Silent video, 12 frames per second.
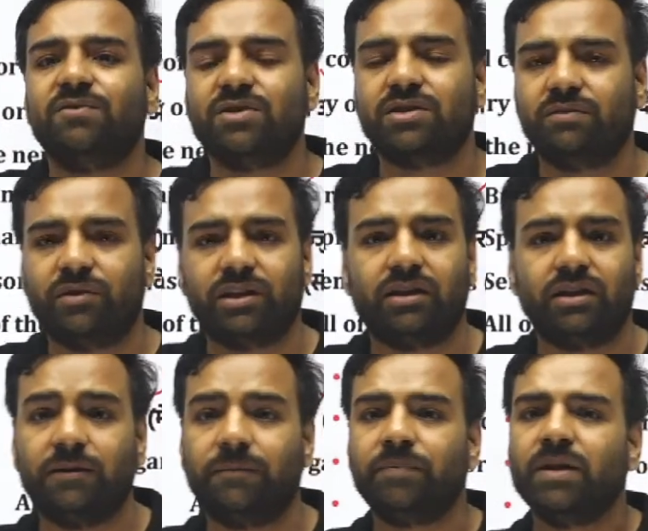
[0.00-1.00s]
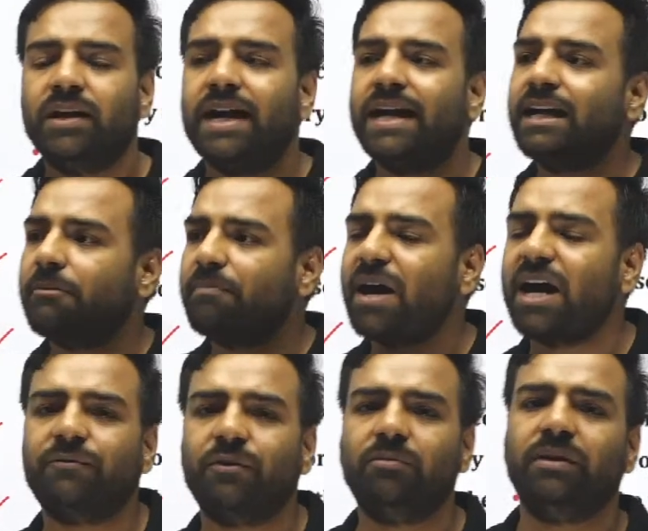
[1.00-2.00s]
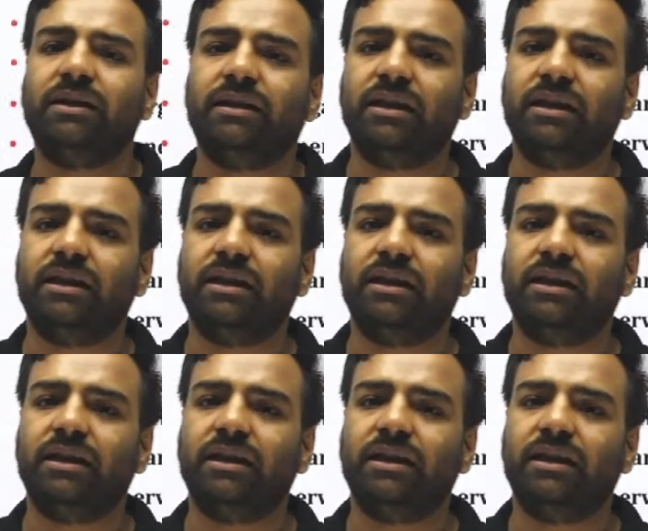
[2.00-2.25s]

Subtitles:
were there, and apart from that,